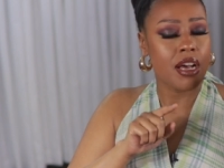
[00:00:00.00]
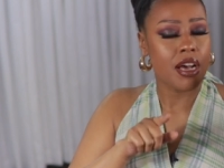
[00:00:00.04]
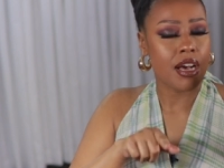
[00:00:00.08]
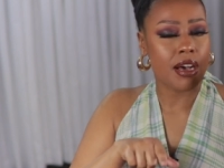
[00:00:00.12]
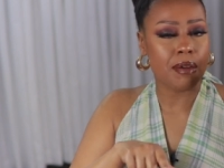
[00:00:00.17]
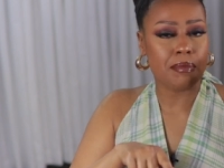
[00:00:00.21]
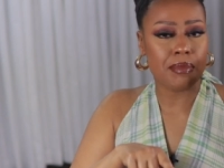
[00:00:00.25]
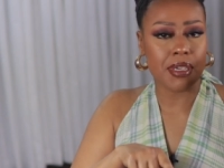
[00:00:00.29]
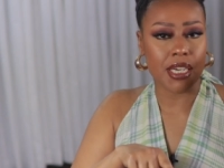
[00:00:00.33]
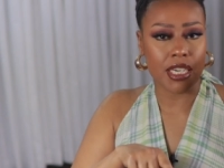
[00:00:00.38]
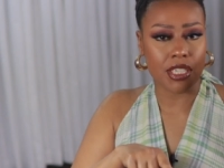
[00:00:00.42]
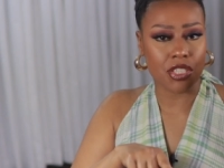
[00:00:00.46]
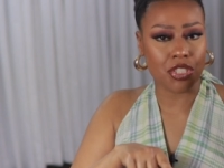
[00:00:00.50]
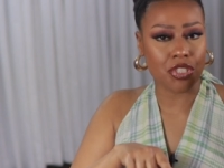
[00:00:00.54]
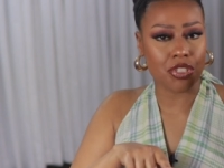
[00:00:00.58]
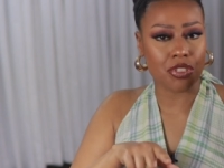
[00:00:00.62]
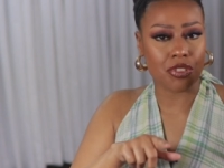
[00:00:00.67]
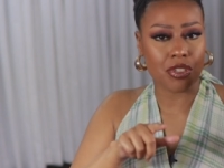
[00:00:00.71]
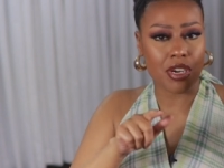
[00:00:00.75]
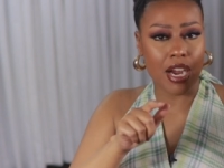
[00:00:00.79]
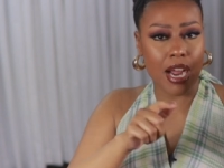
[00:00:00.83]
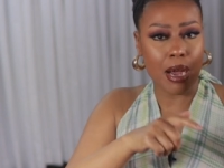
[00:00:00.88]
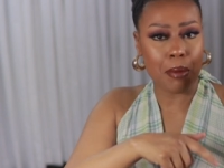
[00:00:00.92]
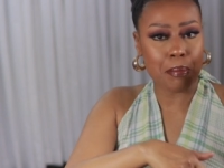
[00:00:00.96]
I'm not
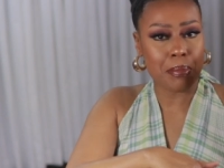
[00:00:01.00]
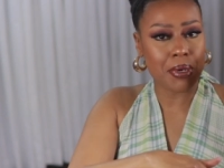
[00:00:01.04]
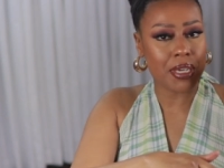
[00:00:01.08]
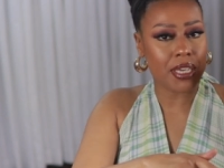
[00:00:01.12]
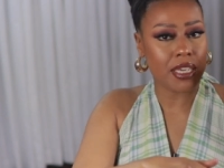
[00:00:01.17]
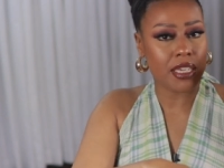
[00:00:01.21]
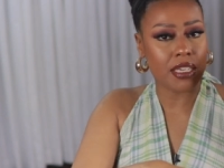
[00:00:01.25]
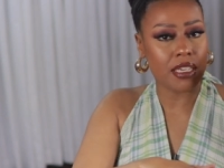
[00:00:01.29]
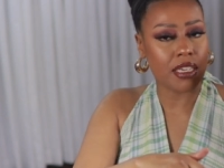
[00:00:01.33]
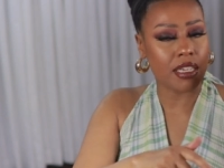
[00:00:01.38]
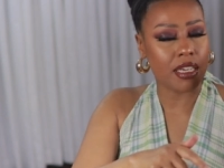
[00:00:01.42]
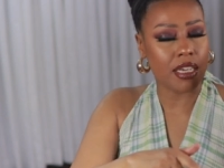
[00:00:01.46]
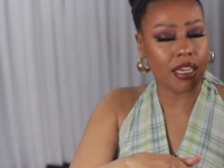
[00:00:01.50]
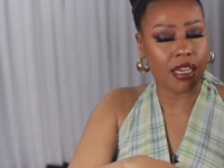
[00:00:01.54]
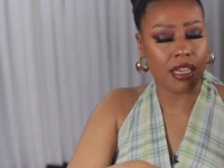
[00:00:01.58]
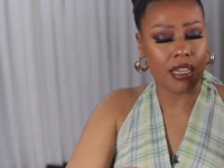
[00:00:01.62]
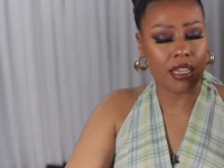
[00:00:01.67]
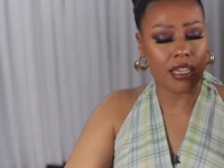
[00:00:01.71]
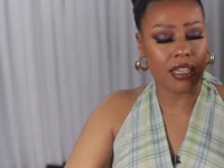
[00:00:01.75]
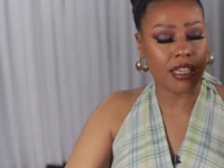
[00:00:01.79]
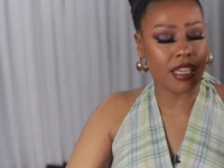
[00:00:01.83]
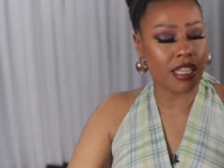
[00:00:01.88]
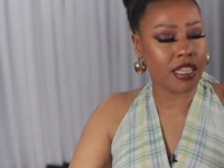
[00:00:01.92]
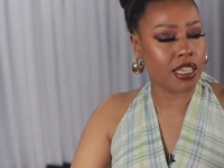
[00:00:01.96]
sure. I'll put it
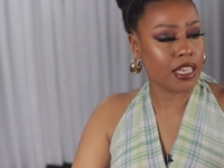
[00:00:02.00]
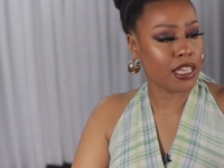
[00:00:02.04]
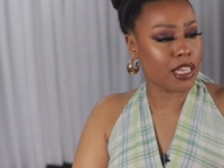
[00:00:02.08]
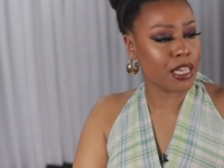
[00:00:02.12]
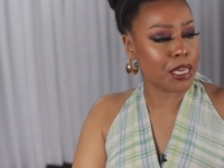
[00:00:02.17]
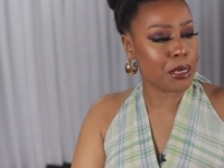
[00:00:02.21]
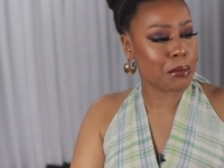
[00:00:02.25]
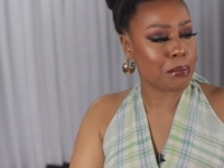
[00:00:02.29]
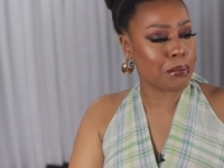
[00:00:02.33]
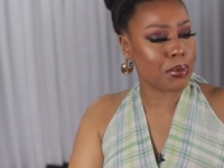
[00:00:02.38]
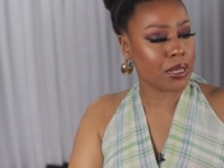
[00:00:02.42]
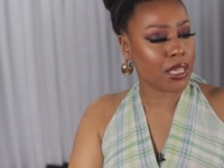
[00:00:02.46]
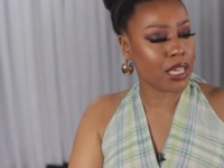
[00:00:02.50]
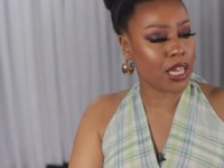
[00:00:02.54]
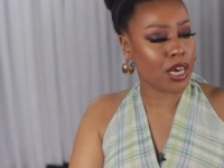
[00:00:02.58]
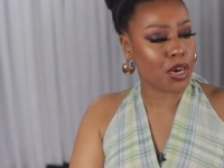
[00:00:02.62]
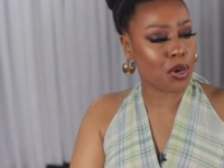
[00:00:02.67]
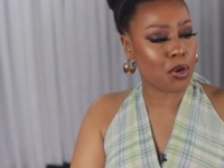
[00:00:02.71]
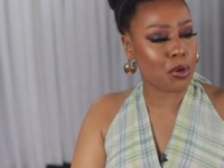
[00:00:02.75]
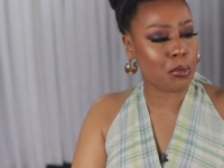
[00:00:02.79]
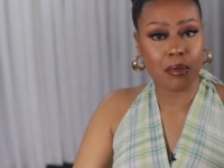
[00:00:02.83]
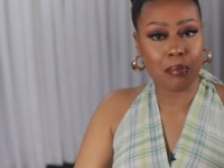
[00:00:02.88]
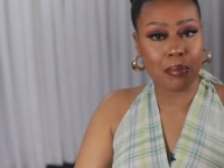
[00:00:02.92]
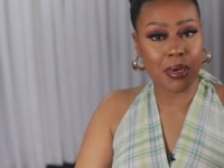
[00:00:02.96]
uh, in the link
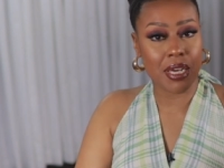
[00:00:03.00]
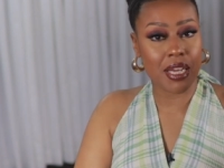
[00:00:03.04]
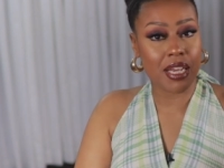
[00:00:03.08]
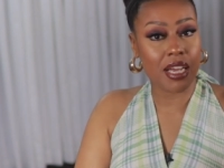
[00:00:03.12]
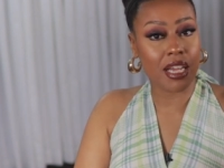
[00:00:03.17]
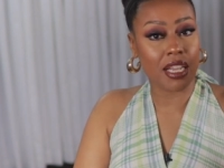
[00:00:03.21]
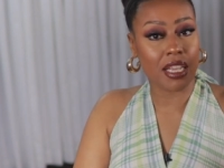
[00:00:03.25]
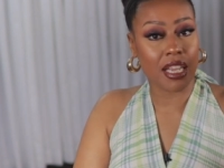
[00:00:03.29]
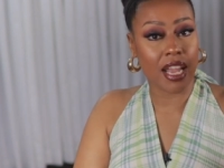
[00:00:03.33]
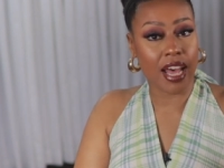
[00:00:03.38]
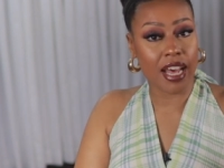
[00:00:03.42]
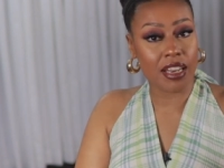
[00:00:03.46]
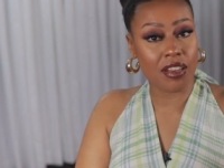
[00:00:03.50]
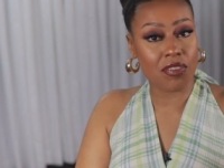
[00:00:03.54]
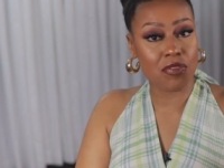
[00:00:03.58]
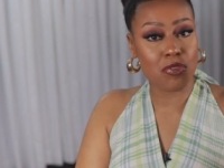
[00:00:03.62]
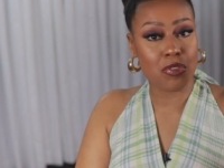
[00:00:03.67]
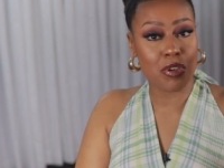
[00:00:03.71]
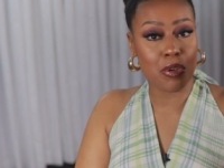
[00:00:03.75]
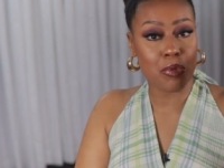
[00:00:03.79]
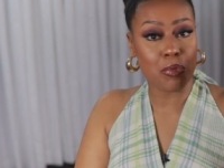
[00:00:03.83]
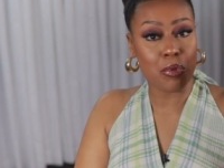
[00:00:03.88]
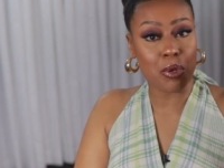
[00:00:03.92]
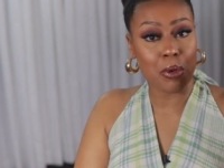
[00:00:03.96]
below. But a lot of
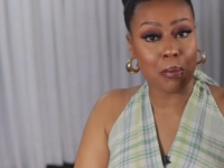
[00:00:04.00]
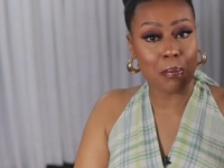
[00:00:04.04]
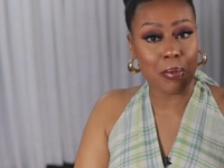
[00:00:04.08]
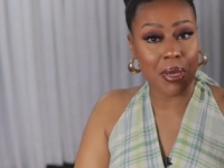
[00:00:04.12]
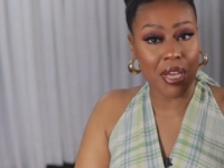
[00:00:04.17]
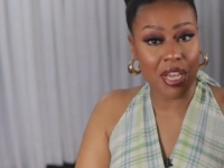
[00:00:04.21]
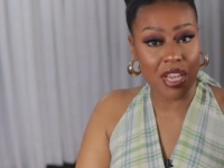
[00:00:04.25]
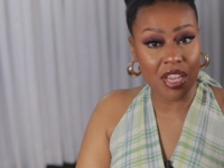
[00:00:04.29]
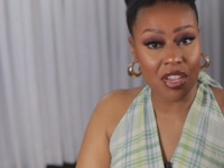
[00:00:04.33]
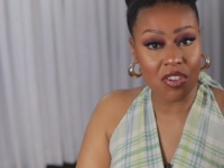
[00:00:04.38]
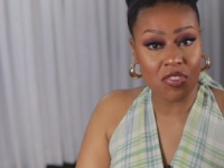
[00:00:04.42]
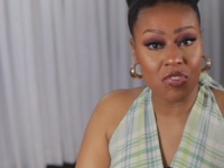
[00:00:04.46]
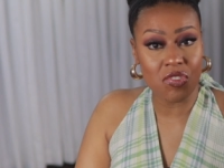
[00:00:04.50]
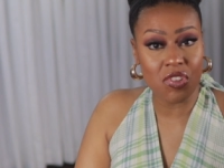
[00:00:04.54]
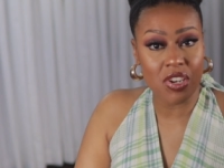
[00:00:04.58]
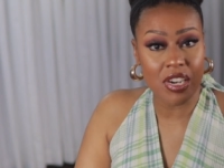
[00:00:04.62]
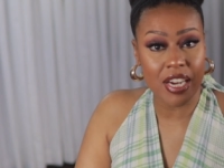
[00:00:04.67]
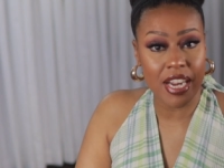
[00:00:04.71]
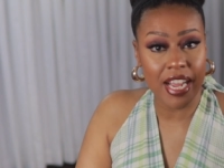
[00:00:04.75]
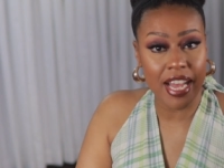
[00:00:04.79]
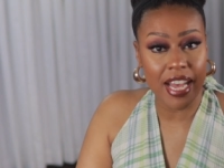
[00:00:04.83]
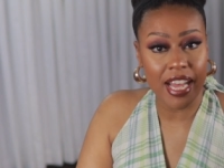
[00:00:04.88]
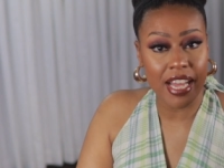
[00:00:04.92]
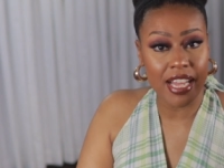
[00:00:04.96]
what we're paying for,
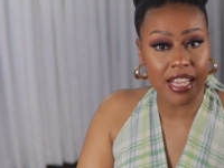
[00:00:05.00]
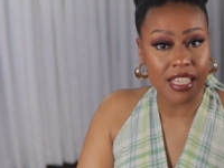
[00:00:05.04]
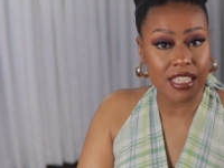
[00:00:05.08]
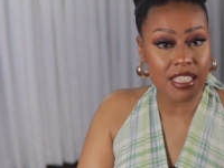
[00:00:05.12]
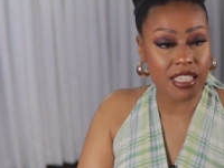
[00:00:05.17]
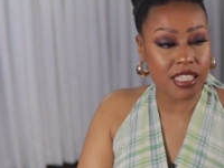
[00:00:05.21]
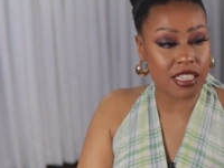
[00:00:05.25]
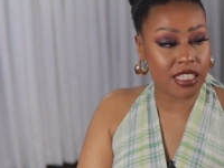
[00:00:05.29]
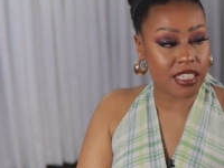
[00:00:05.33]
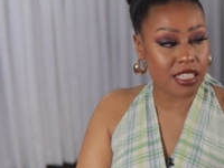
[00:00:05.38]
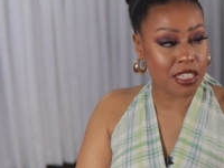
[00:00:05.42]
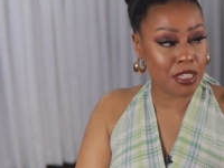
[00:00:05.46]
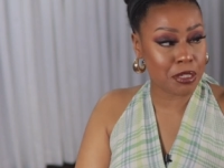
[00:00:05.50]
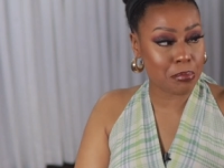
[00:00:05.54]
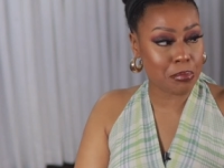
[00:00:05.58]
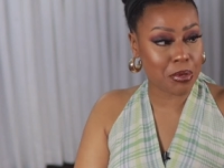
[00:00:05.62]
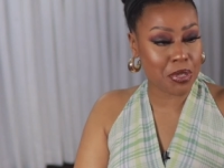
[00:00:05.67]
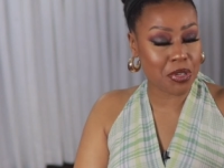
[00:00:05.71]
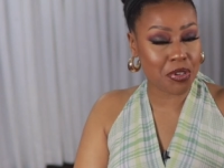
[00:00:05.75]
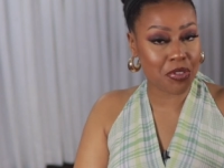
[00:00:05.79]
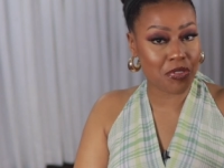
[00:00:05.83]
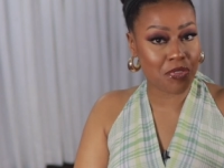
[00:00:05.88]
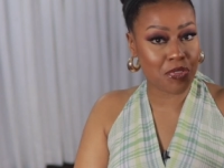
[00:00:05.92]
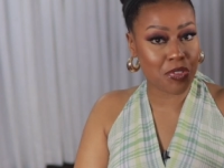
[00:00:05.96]
guys, is this
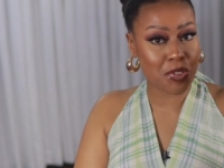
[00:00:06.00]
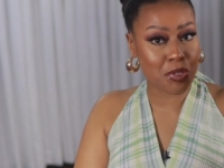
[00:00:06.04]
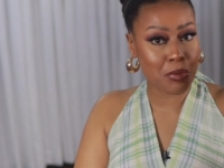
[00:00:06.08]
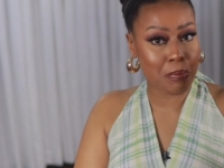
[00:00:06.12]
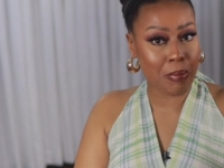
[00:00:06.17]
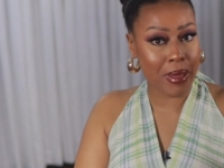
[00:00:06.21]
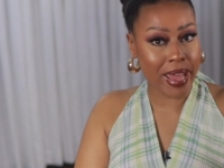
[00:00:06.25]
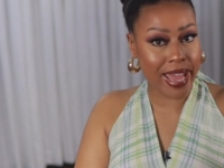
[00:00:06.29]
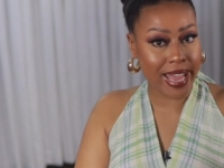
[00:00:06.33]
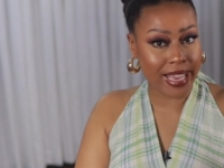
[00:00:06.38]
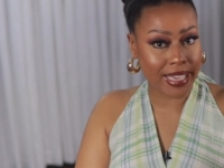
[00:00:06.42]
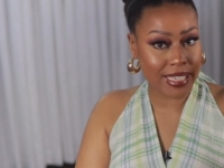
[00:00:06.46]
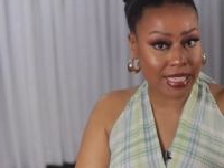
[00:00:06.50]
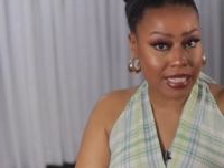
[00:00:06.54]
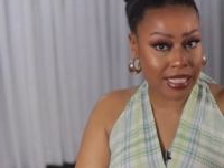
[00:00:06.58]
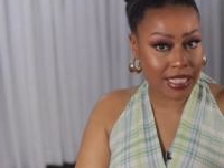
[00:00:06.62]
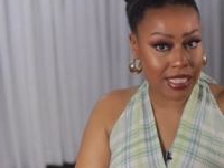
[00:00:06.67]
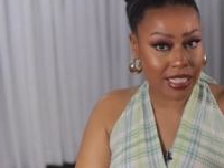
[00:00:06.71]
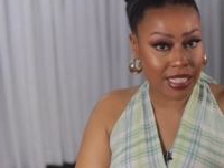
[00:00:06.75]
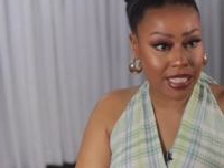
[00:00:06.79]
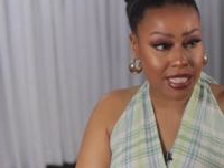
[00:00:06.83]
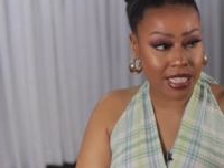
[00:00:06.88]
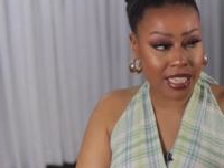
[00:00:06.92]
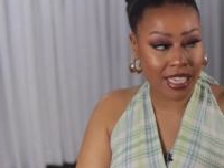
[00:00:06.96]
beautiful
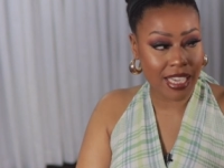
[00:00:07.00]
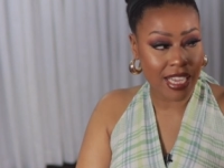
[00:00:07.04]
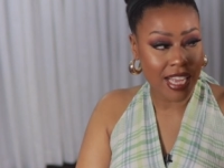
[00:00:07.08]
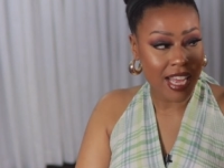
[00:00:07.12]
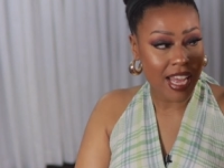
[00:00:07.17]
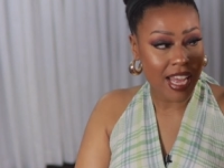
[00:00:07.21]
packaging.